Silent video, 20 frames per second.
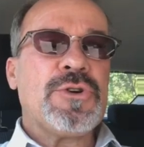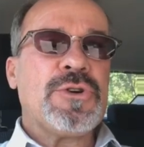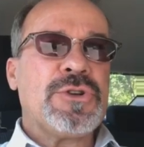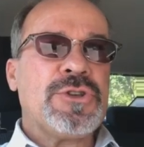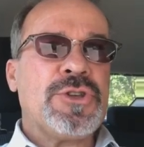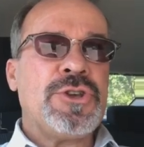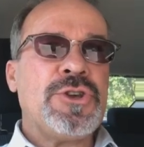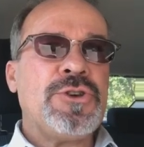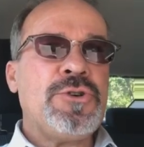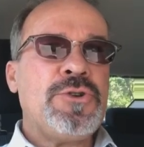
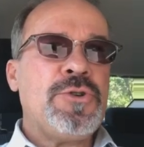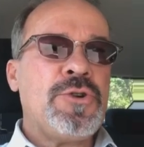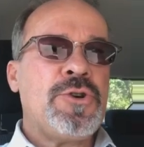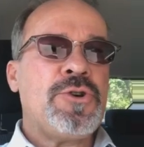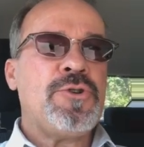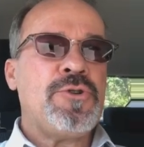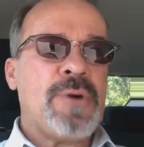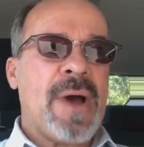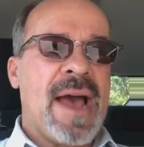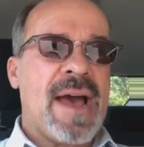You
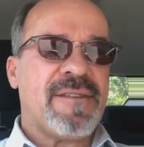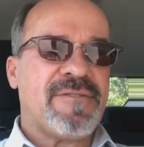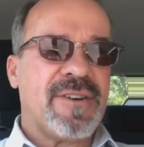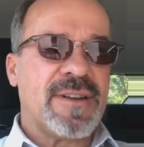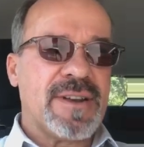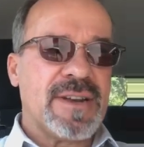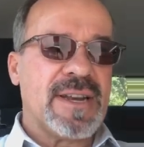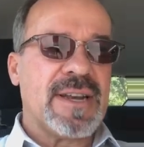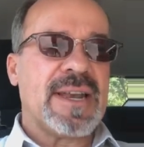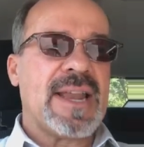who have
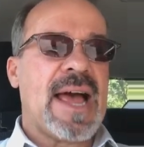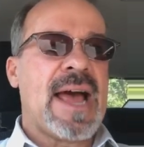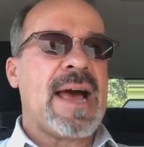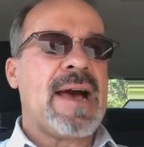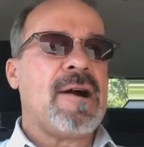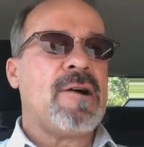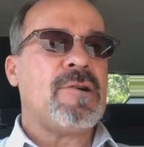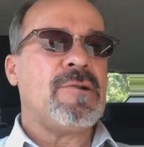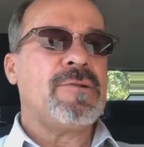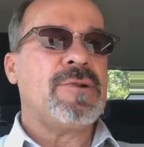
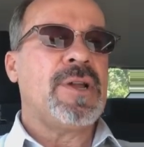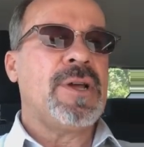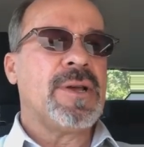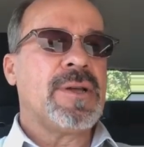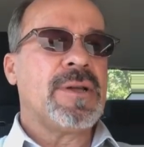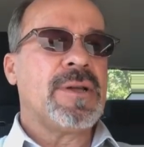allowed